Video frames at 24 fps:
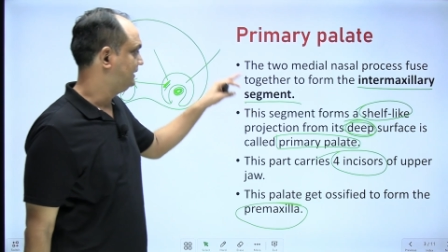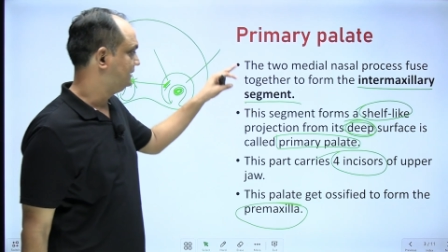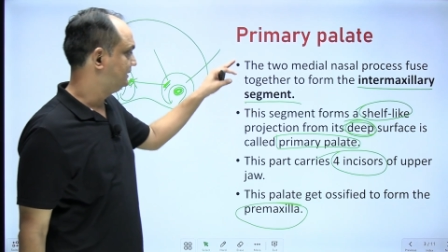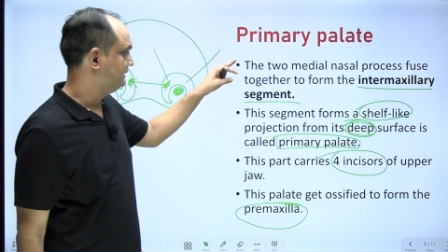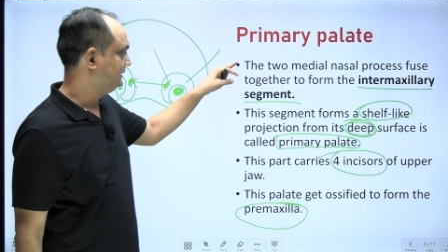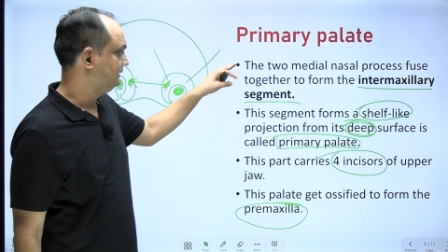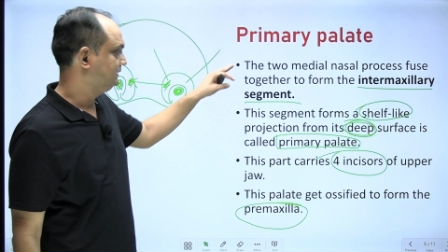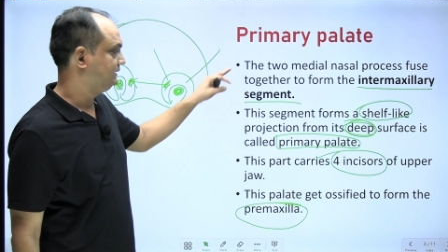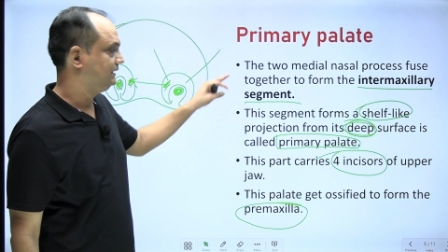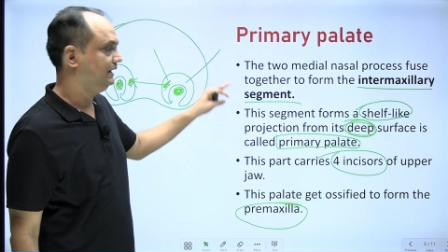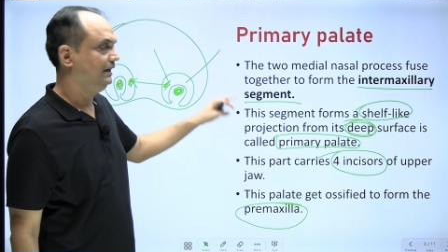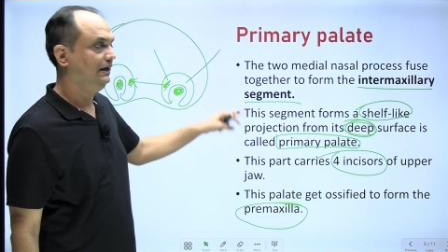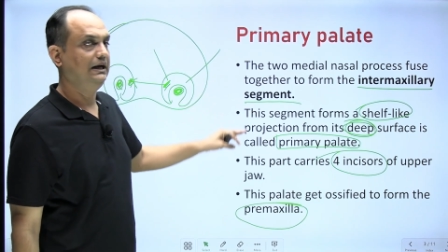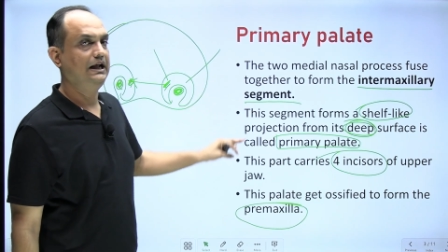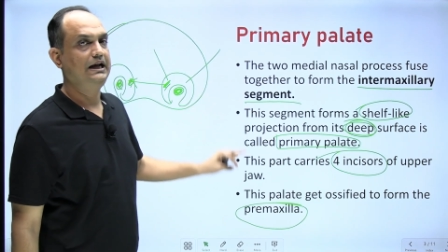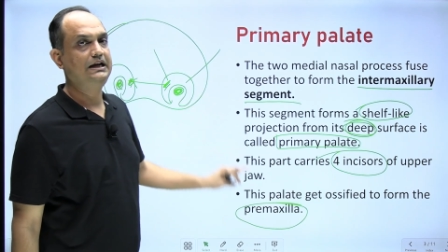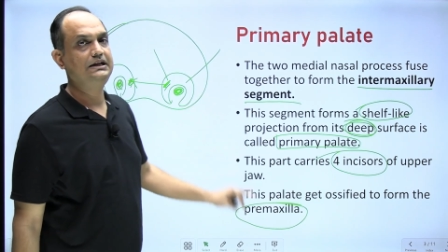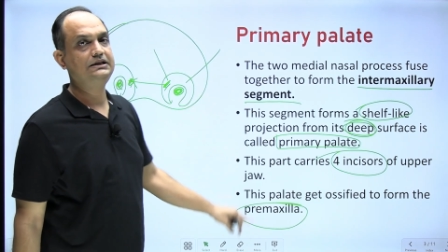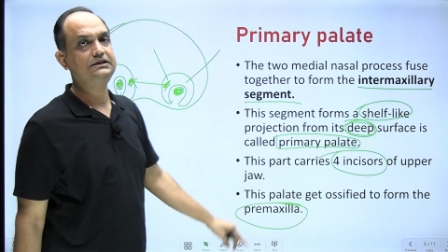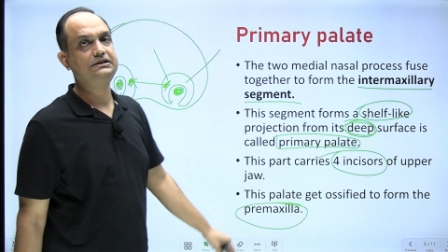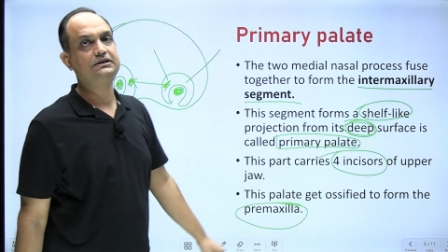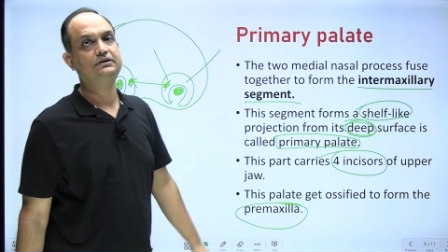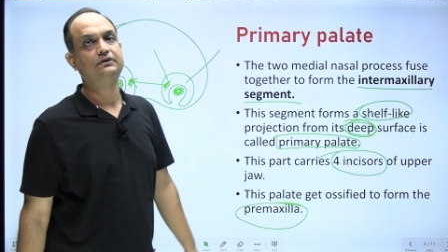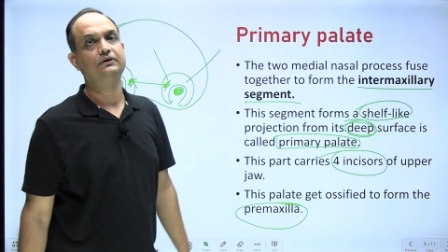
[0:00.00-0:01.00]
are the 3
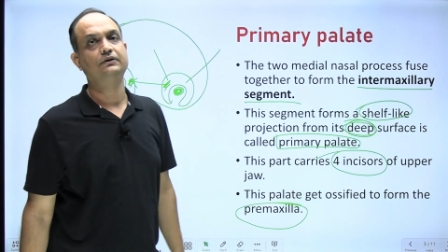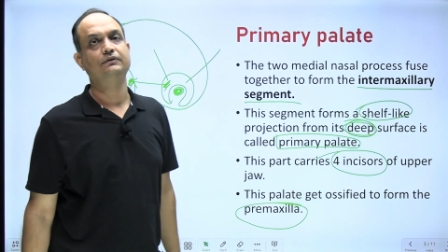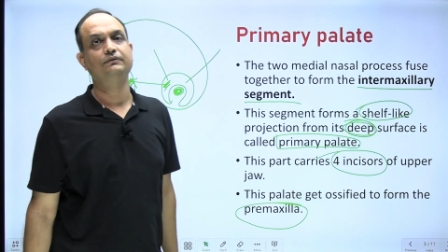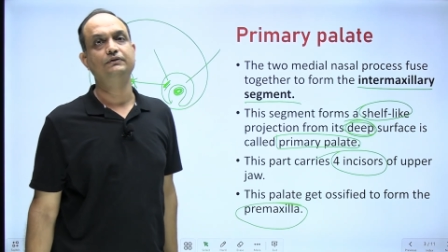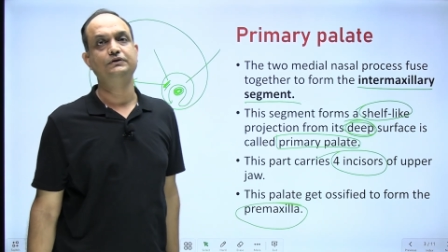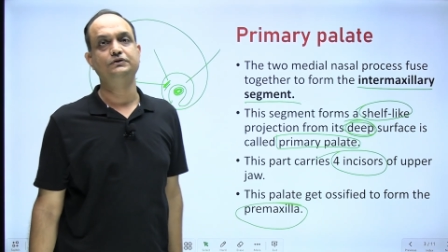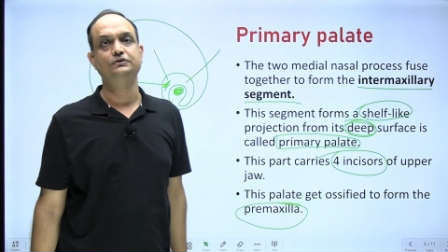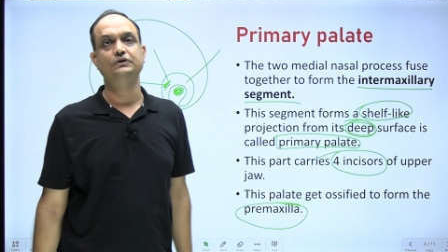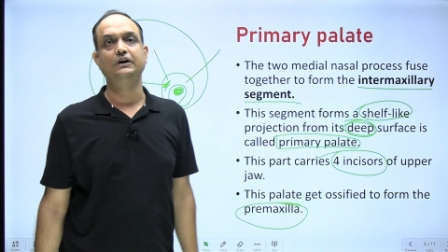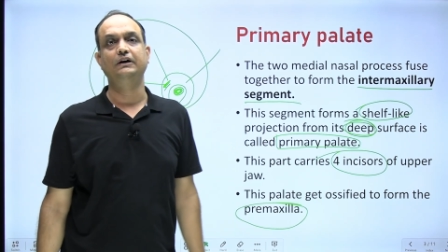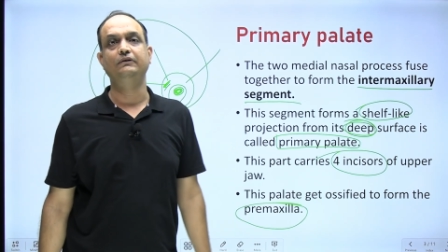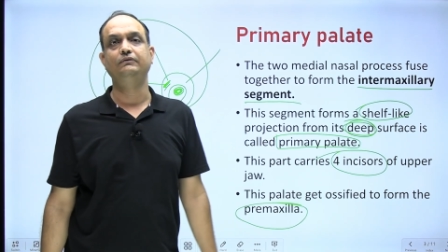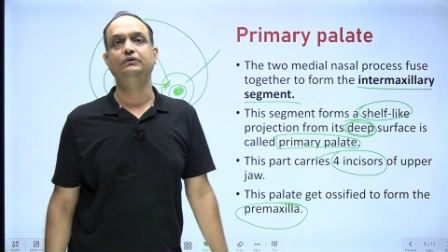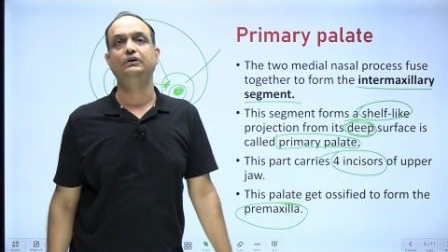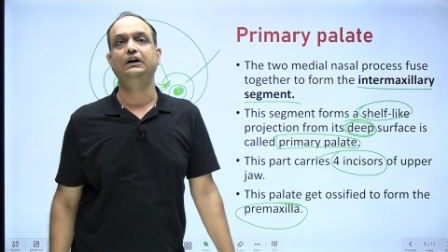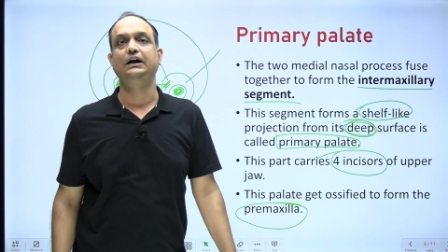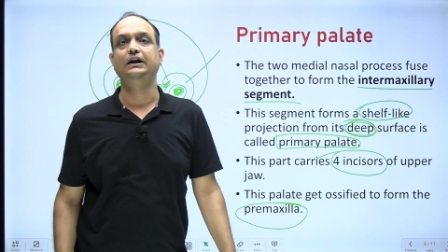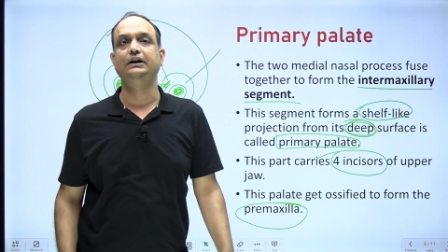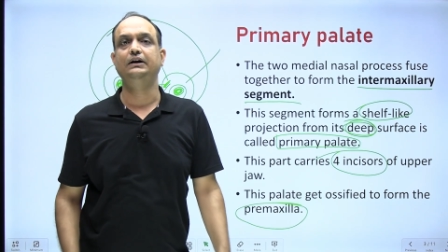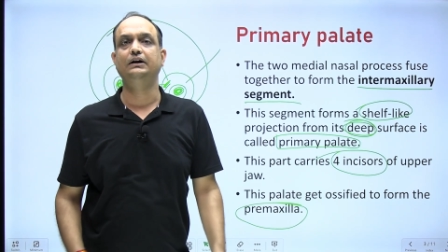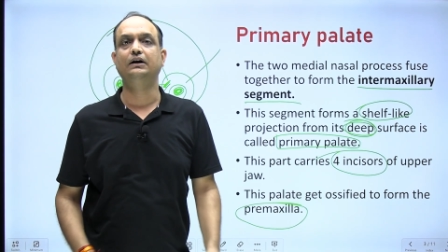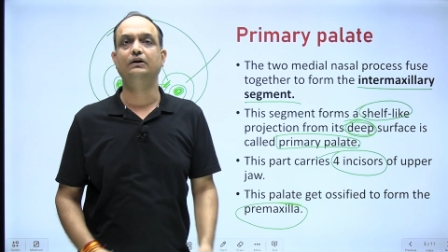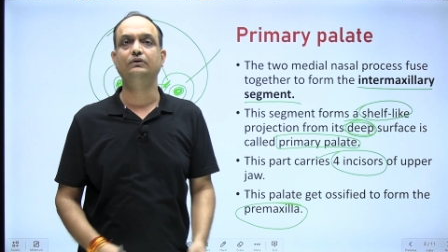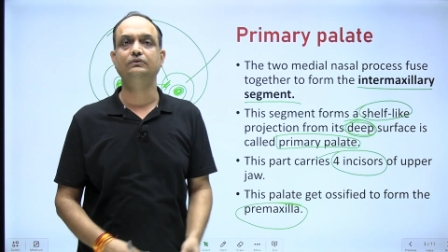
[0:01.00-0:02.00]
lines which you have to
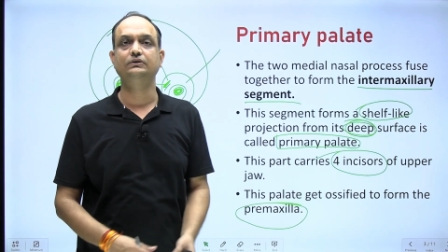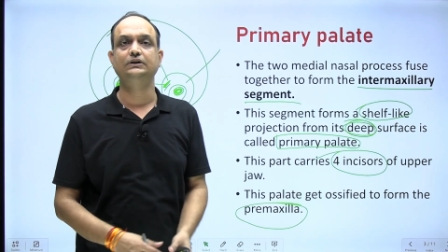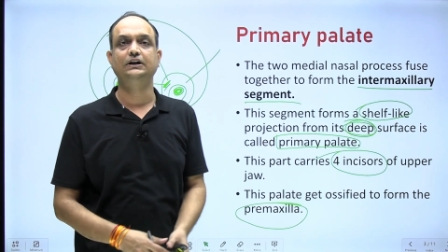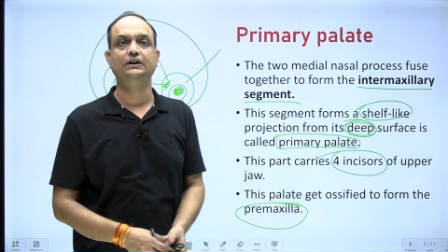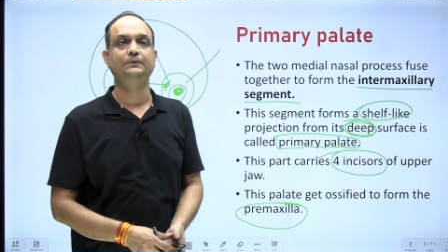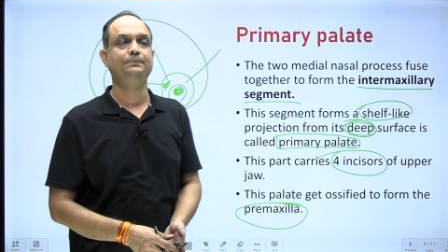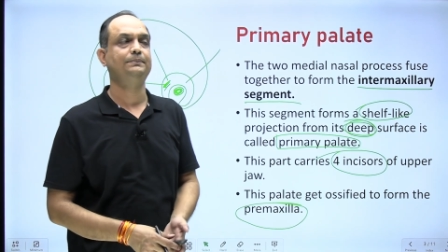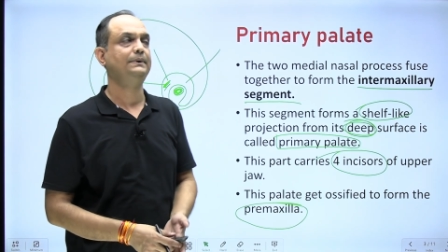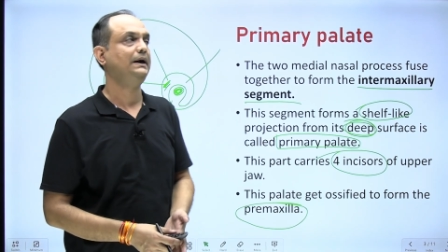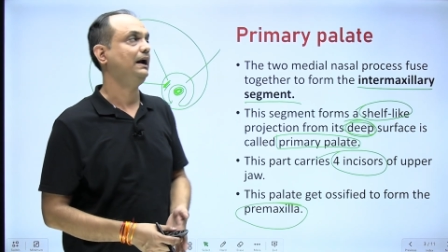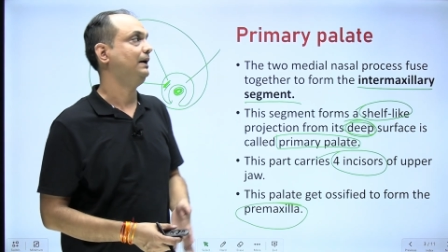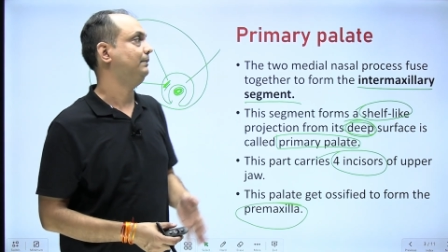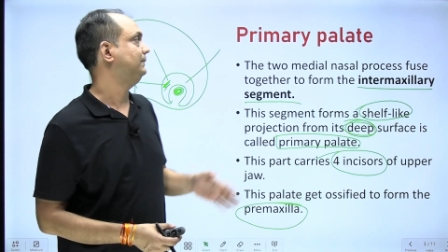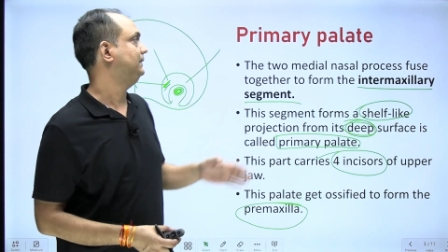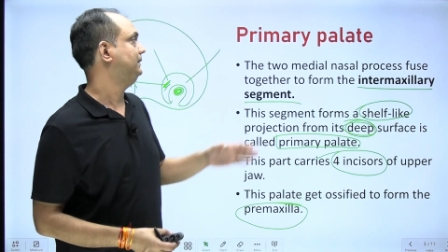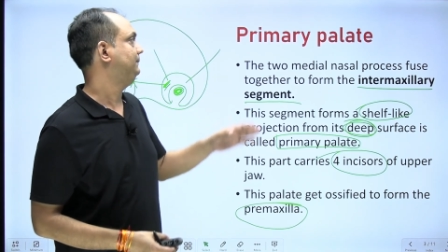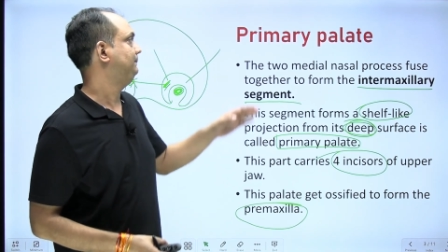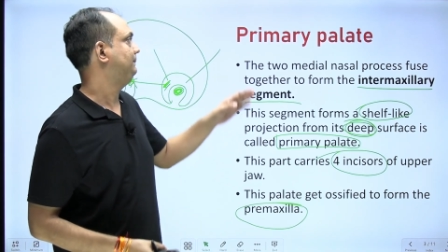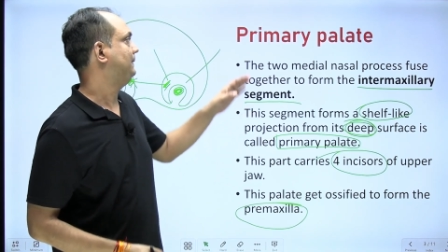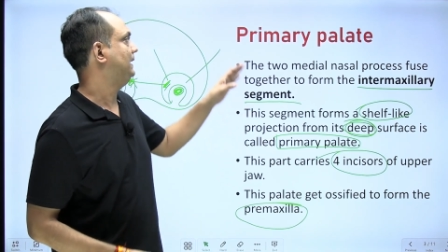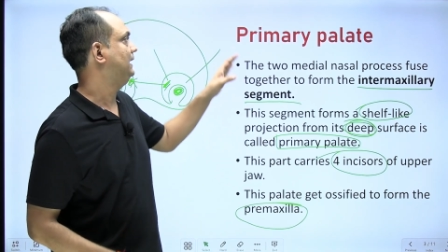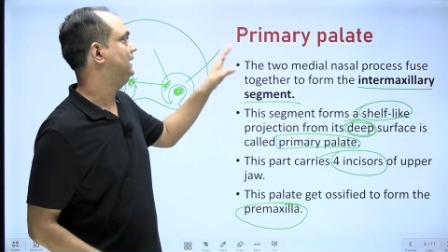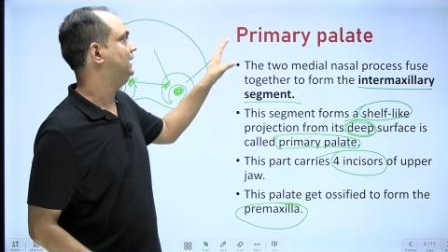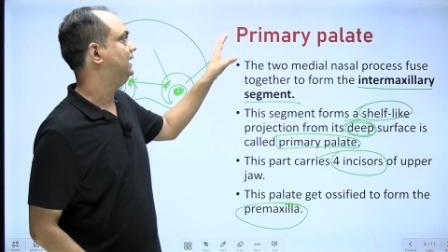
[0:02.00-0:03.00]
write down, that primary
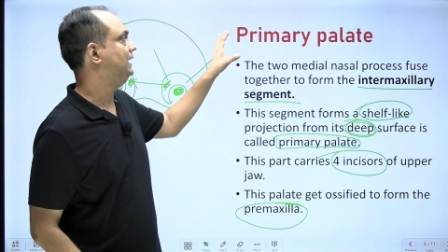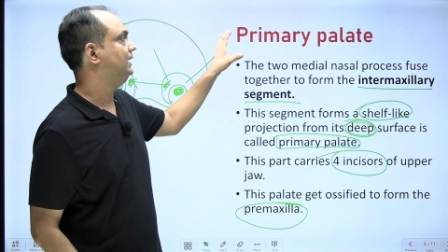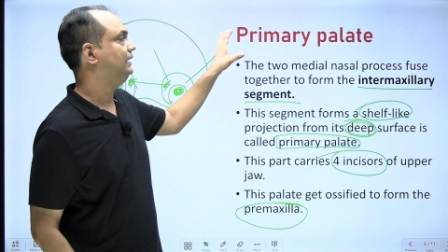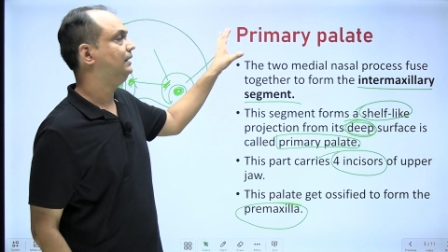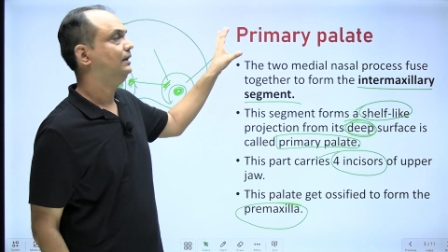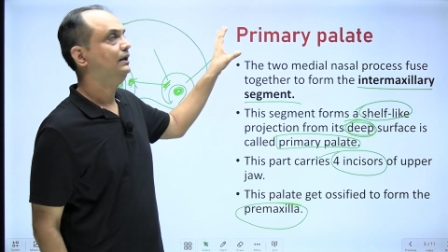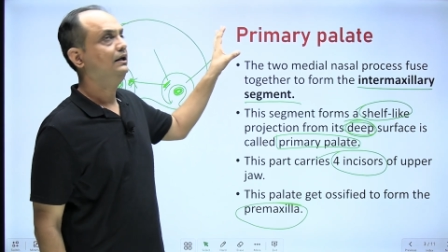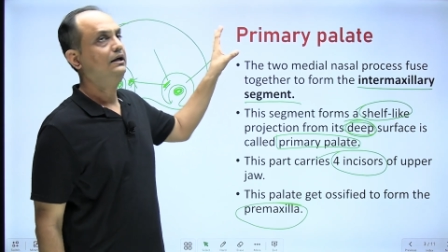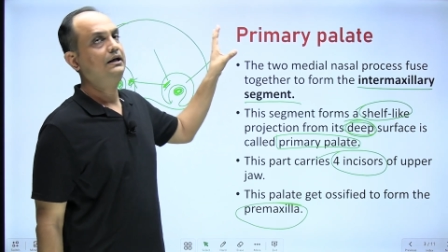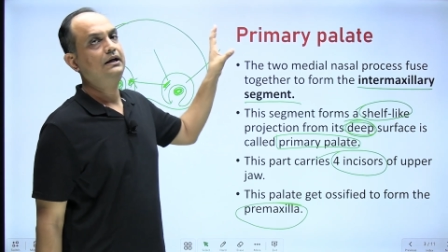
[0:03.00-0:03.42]
palate